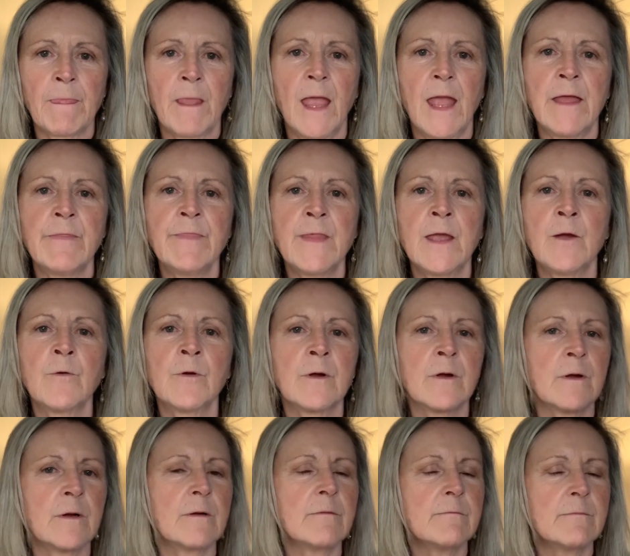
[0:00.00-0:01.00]
And they
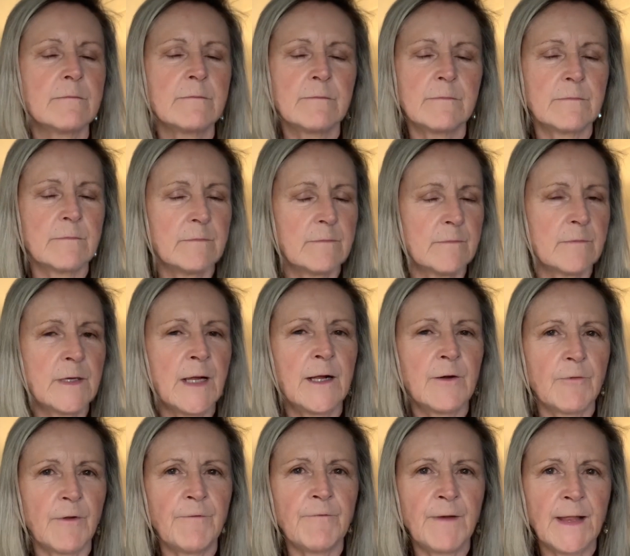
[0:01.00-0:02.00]
were kind
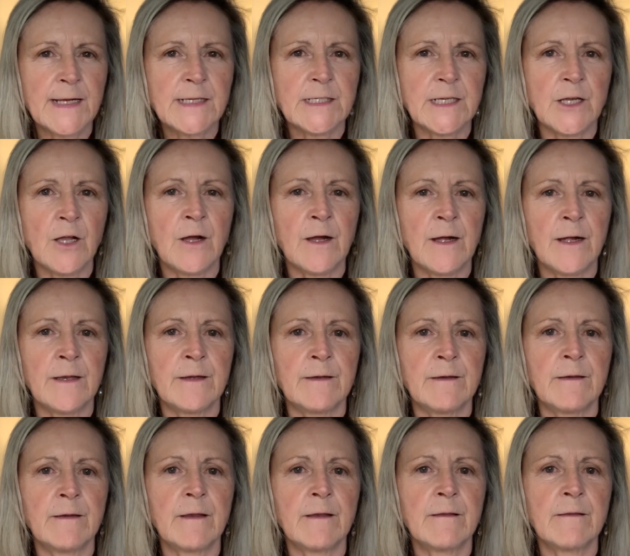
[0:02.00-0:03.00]
of reflecting
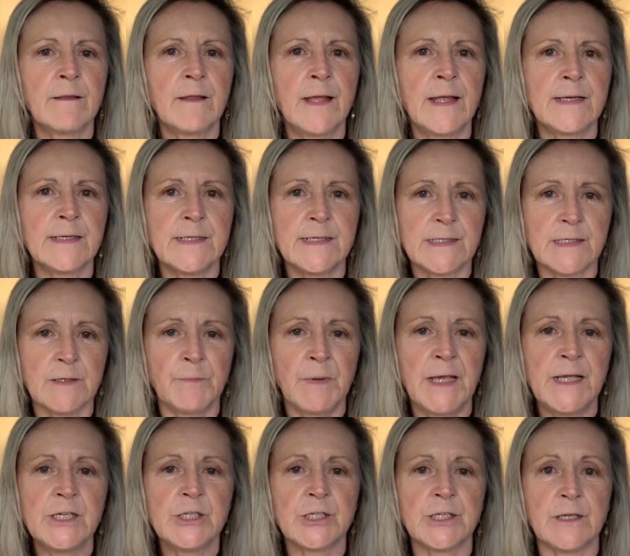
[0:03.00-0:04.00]
on the
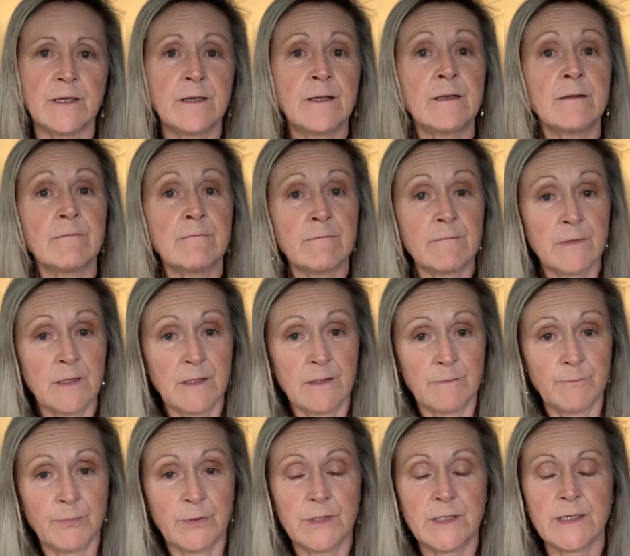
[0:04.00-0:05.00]
anticipation and the
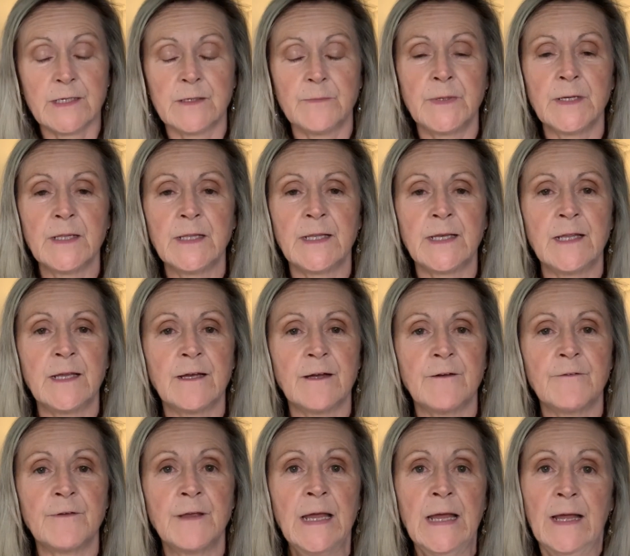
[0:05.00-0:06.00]
predictability
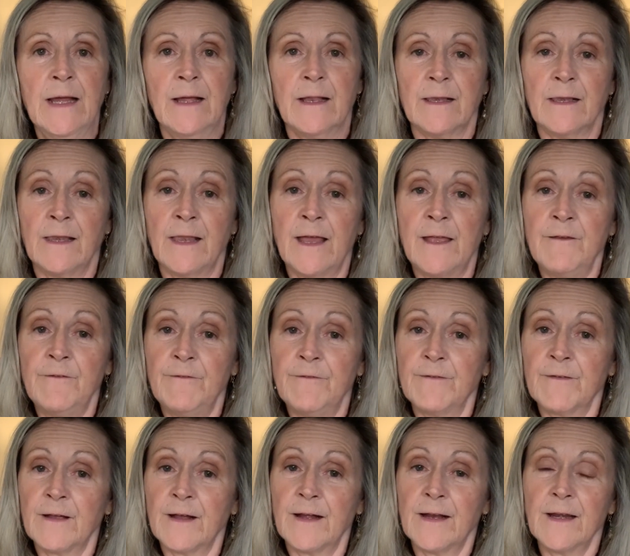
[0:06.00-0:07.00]
of life
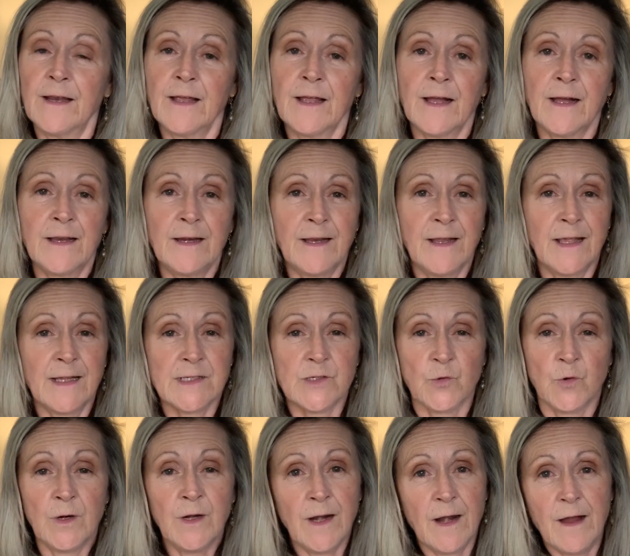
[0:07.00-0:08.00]
kind of gets
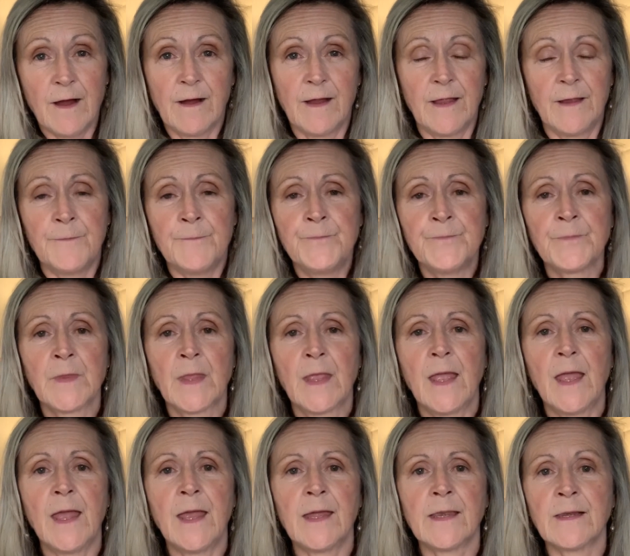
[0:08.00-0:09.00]
ordinary.
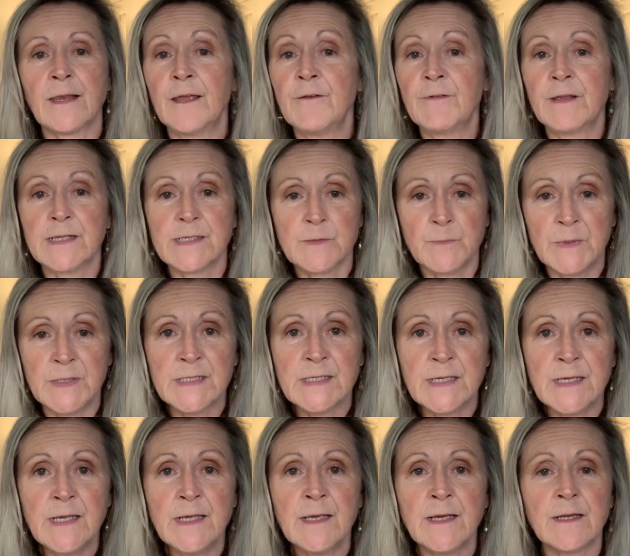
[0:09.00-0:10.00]
And life gets
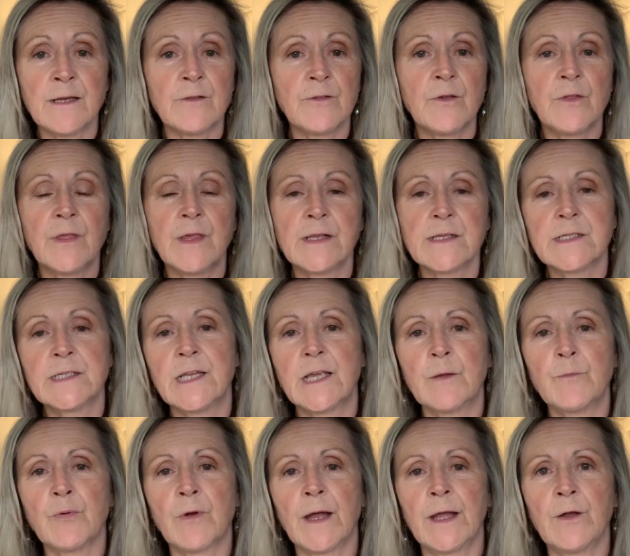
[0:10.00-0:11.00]
busy and other things take
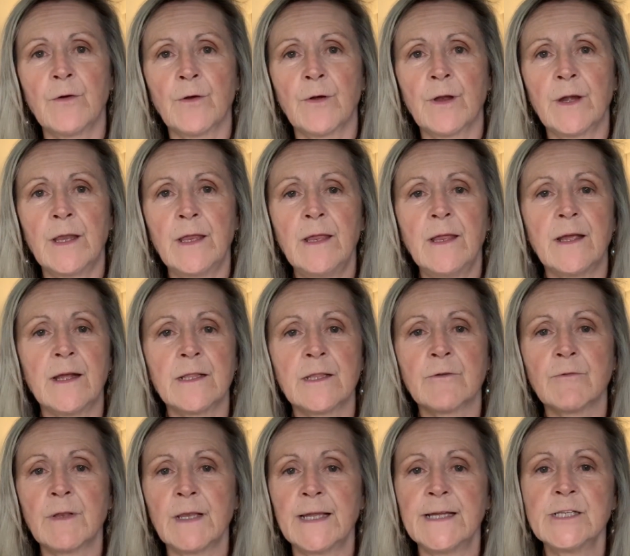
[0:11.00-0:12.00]
priority, and the
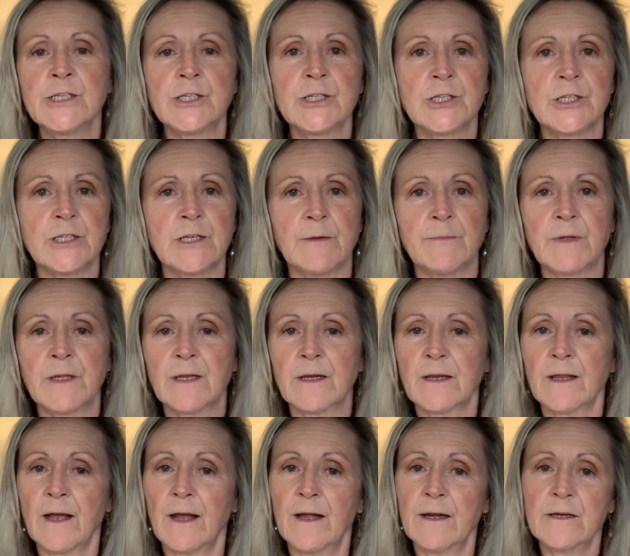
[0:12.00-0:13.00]
relationship can
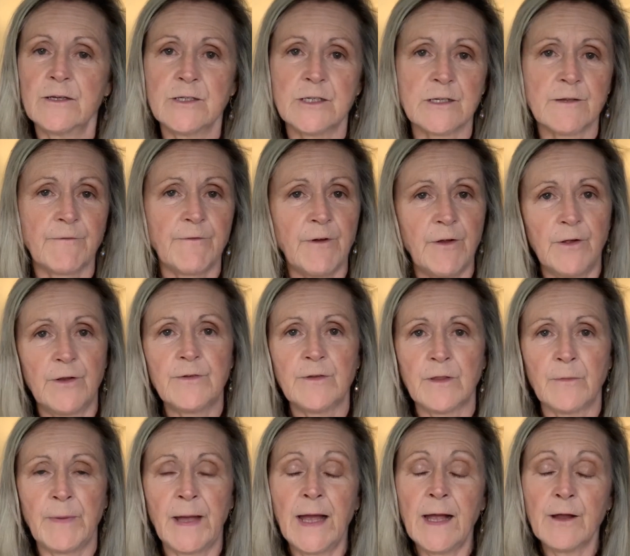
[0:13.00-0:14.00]
kind of just fall to the
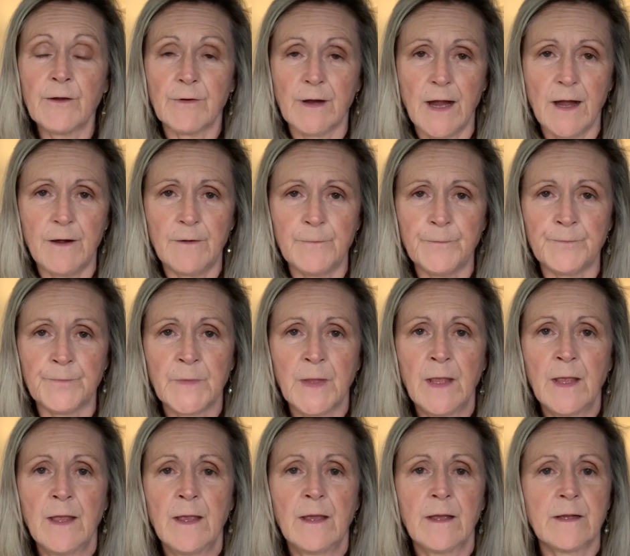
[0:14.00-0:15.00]
background
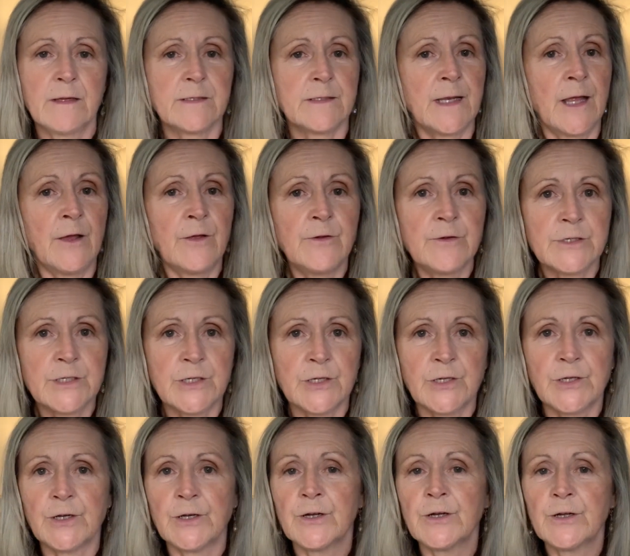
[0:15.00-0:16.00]
because now you're
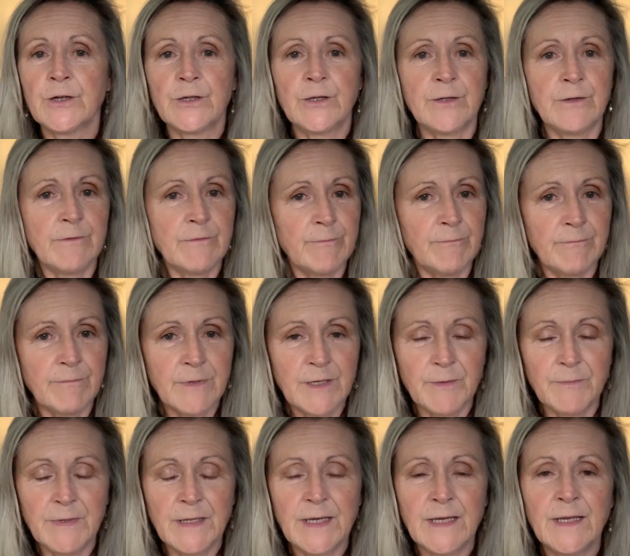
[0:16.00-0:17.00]
secure, you're
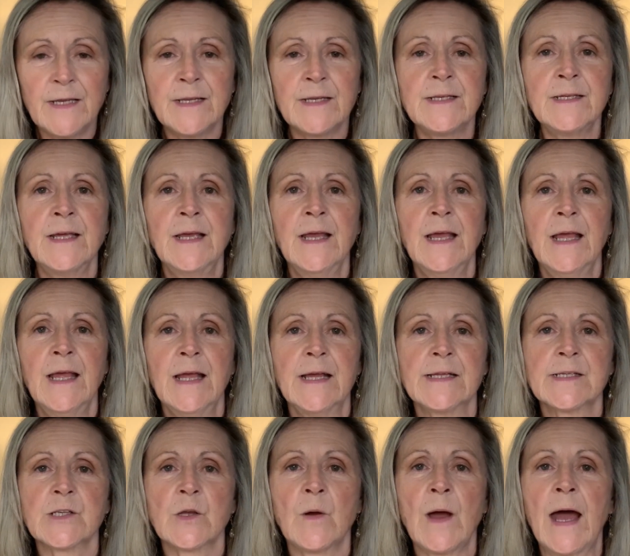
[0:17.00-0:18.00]
committed.
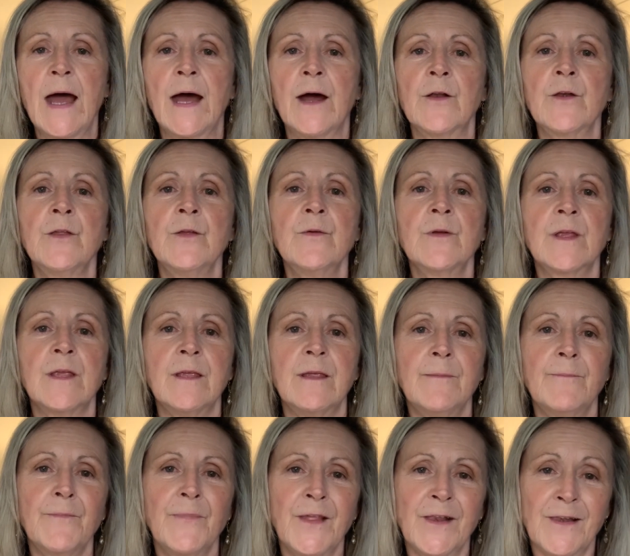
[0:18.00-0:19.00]
So how do you
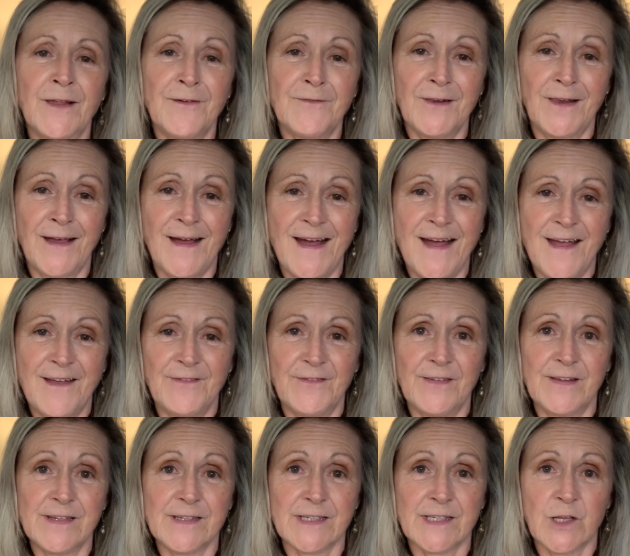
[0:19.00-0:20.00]
keep the love alive
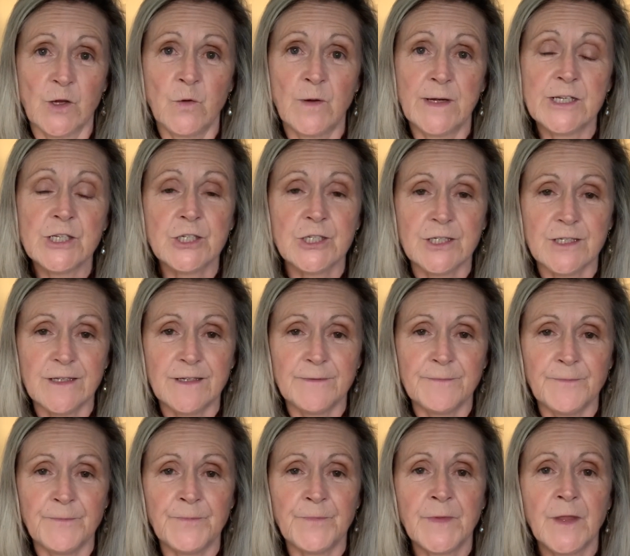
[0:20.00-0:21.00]
is the
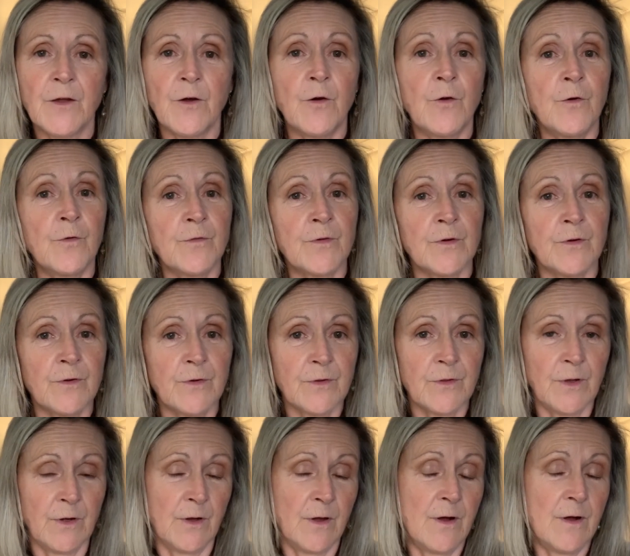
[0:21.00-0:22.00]
question over the
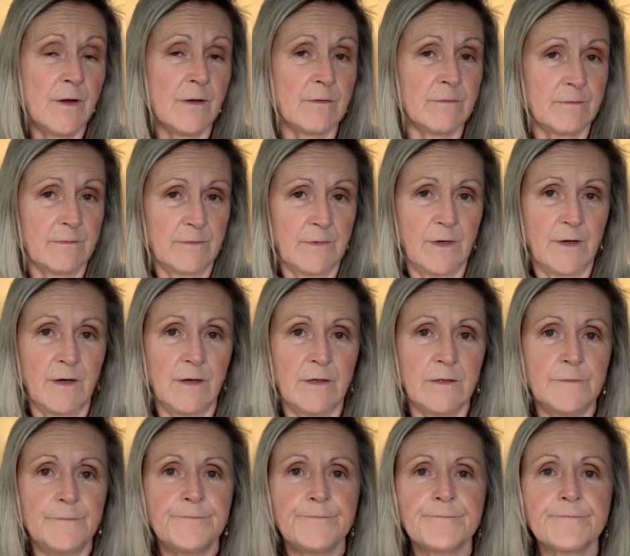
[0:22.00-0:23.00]
long haul.